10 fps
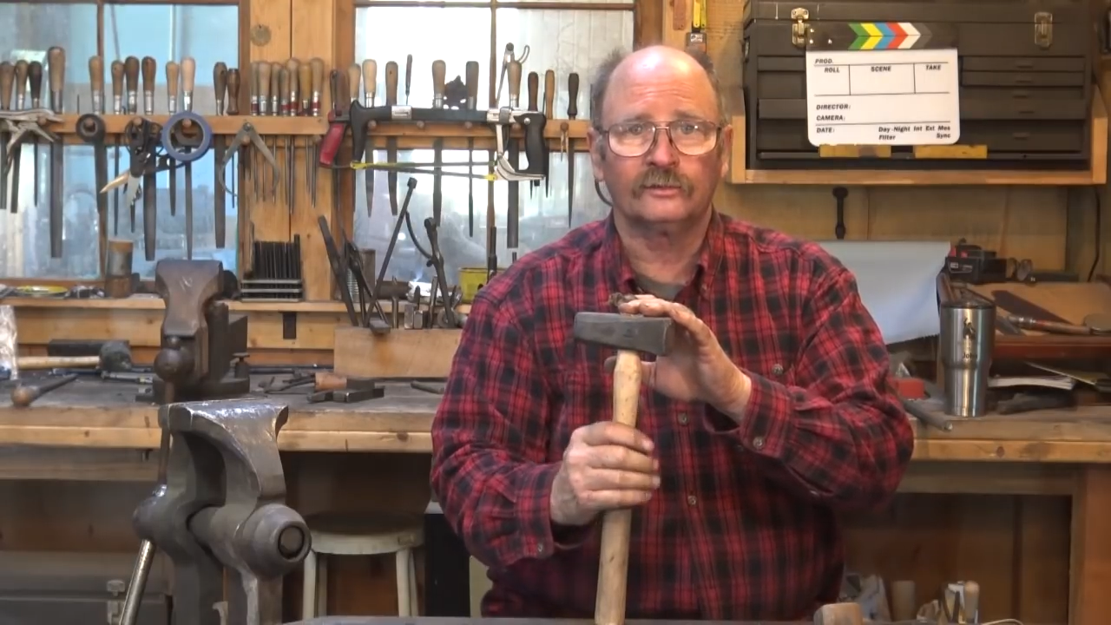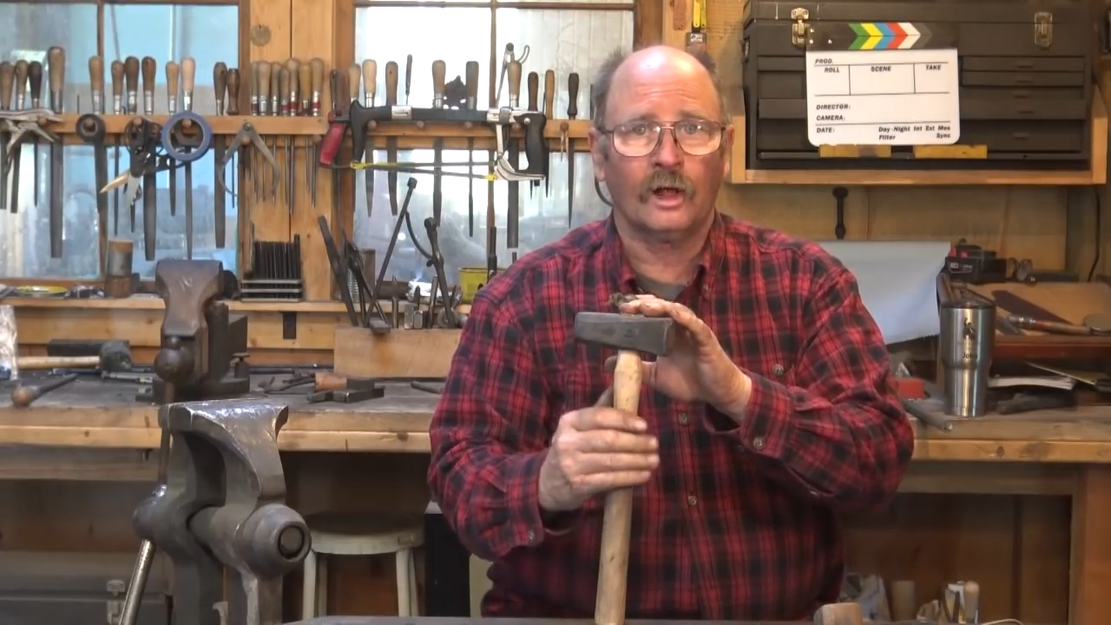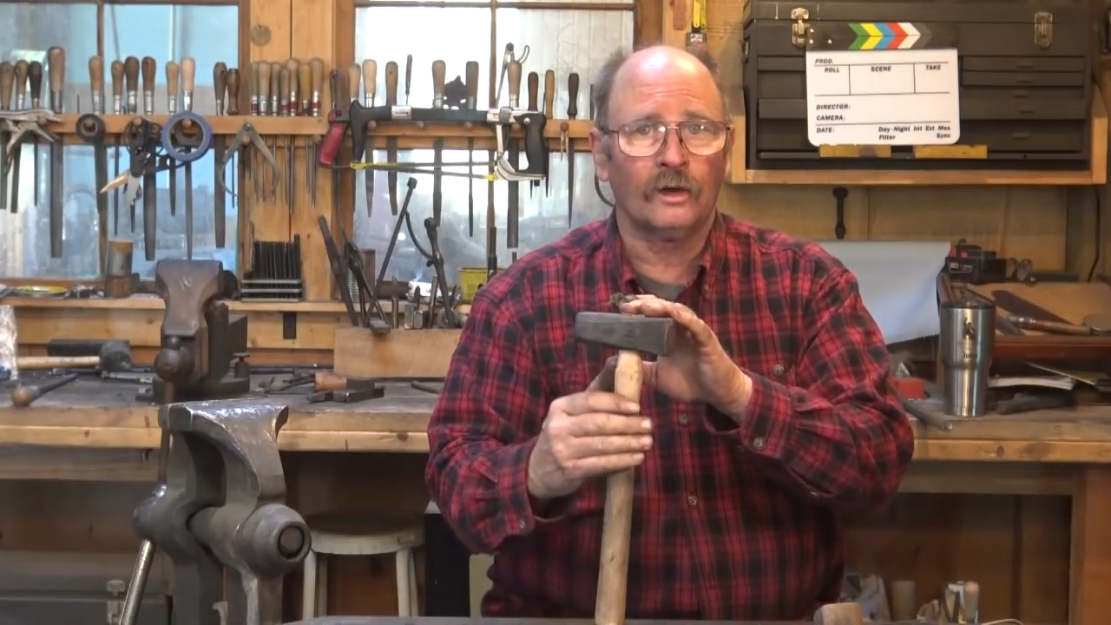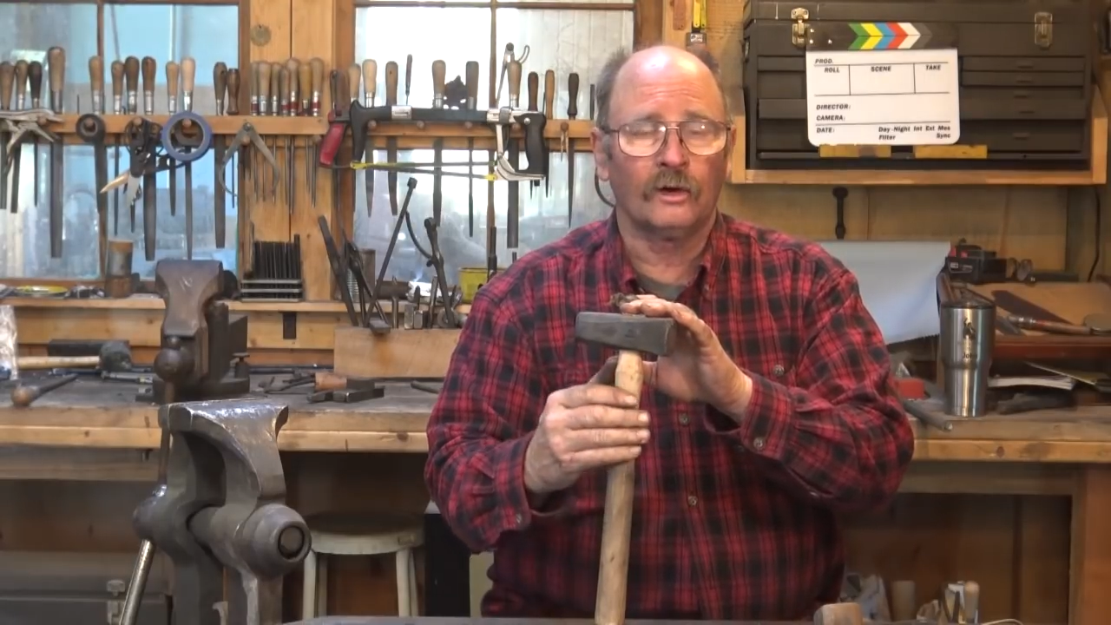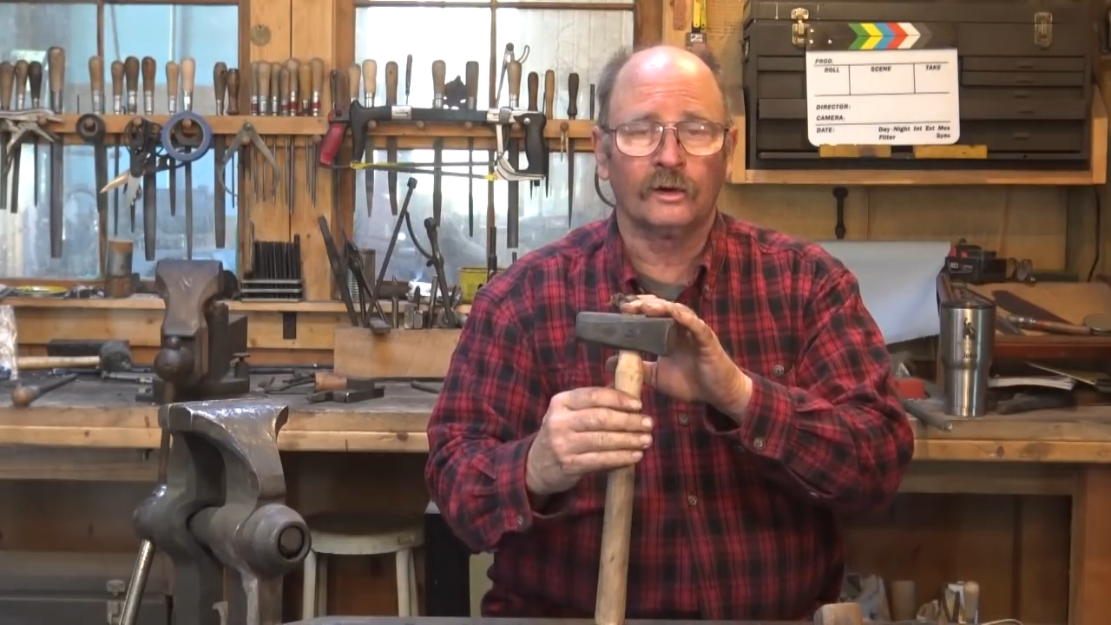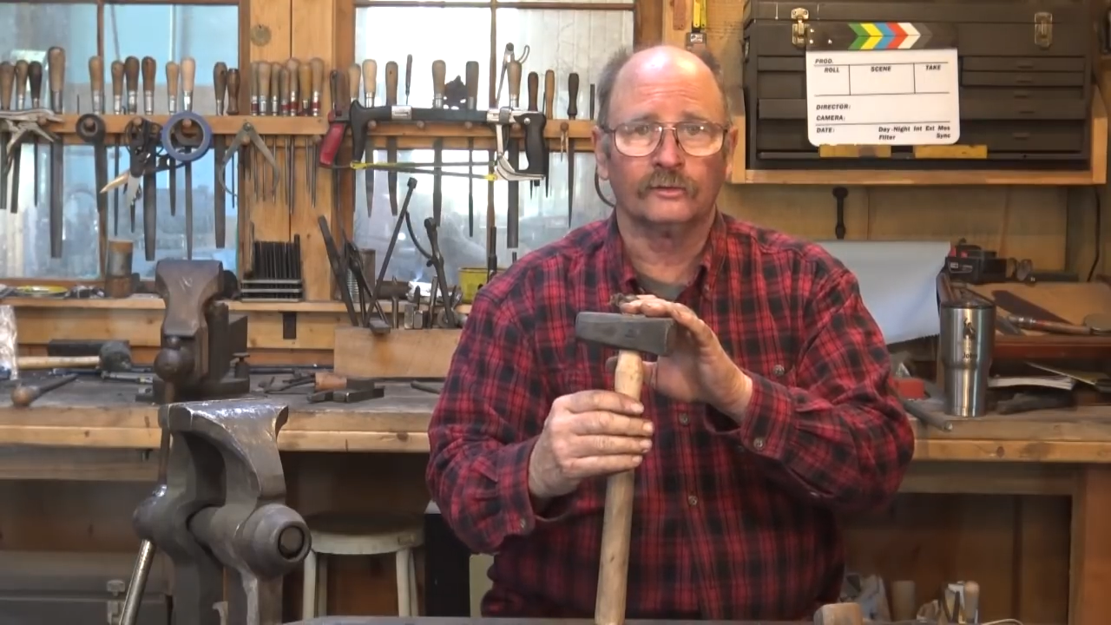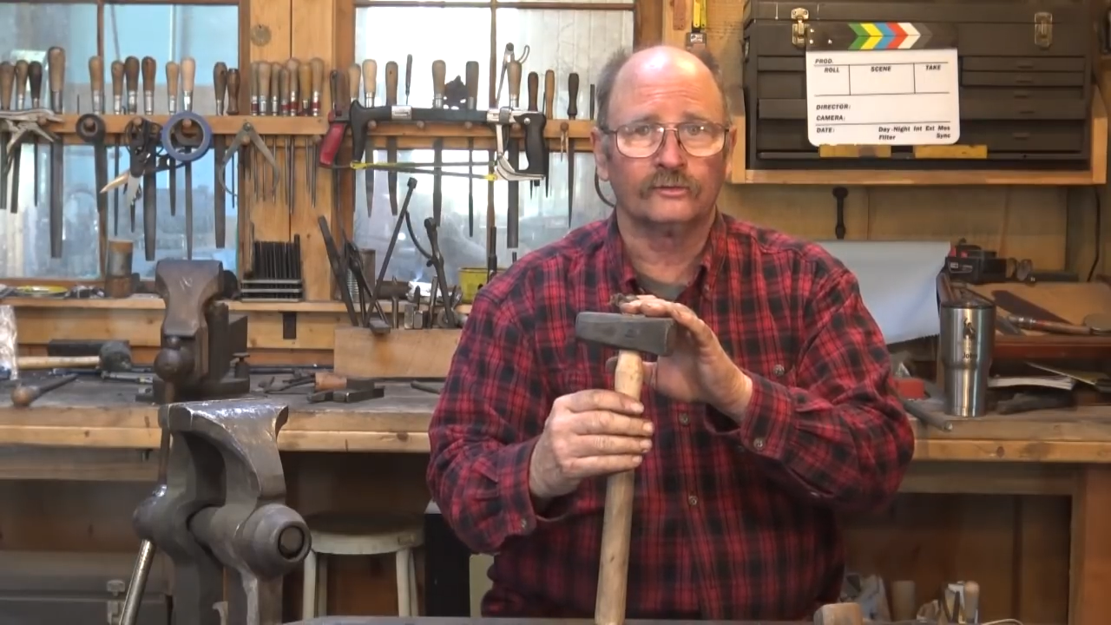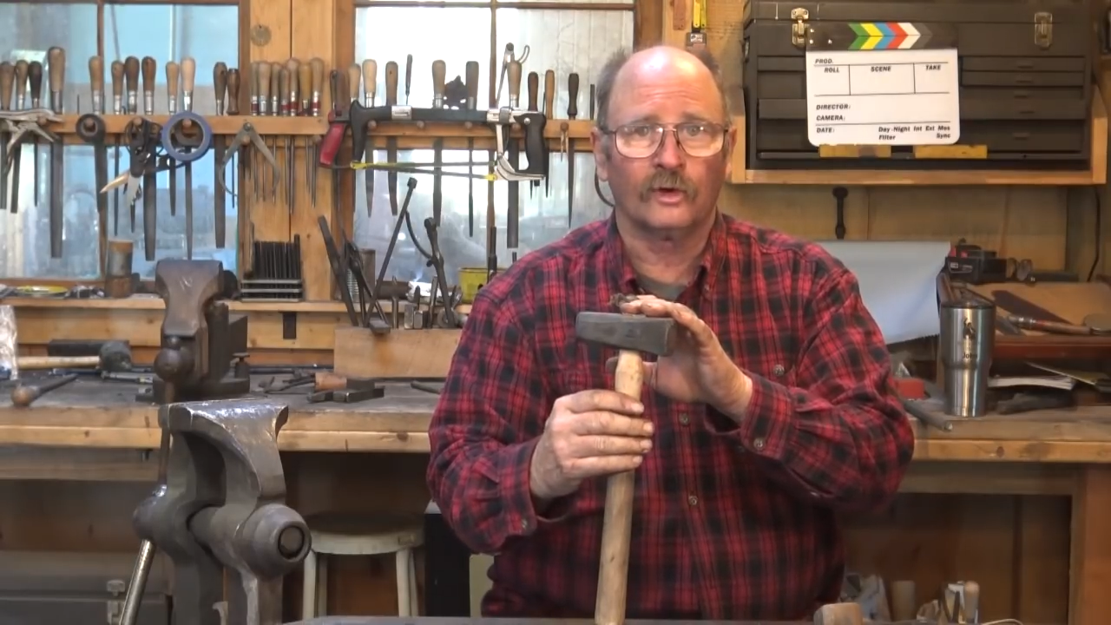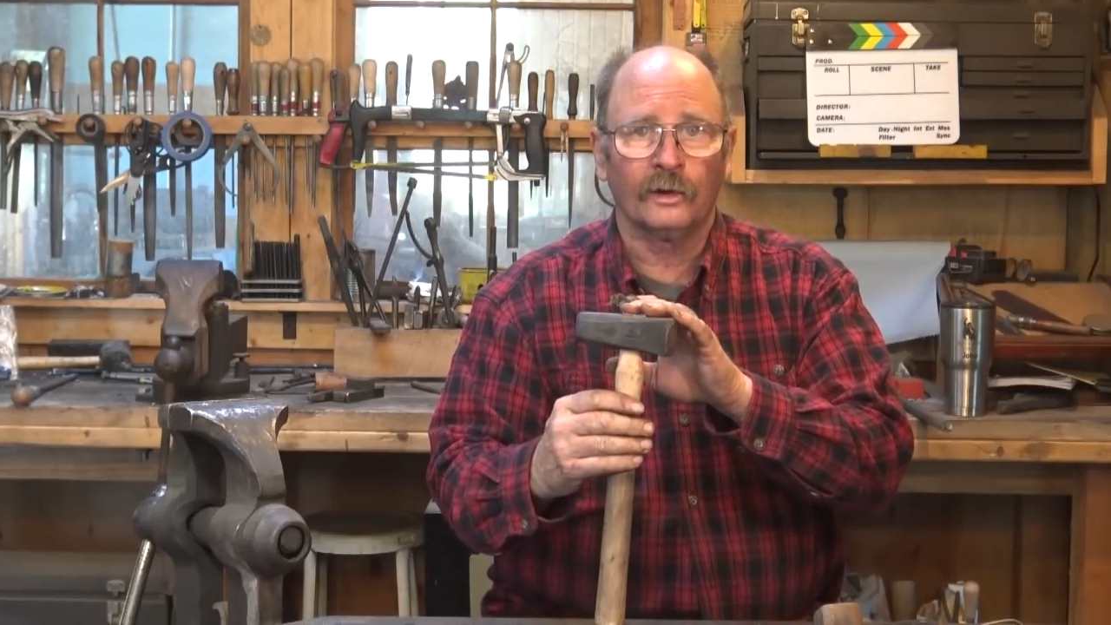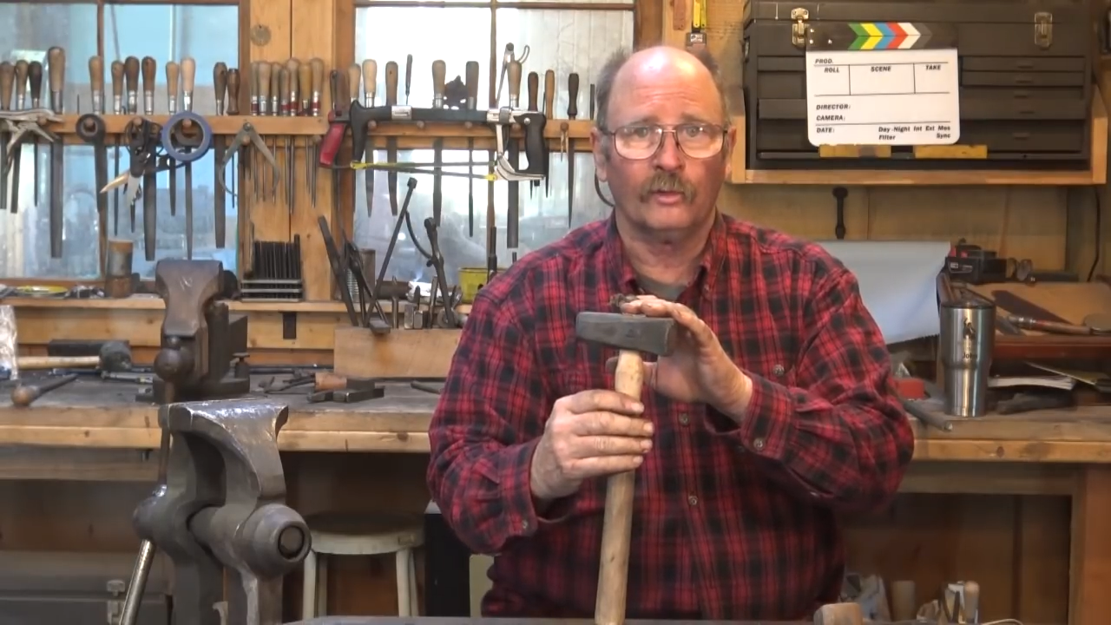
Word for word: Colorado's dry